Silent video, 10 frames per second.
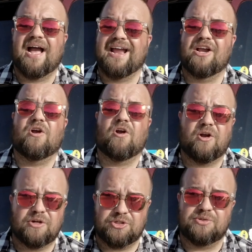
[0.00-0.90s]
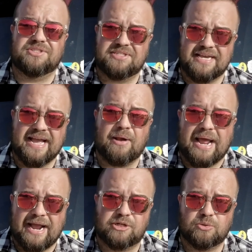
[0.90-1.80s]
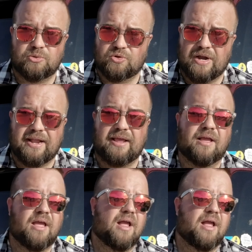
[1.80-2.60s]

I encourage you, seek out actual training.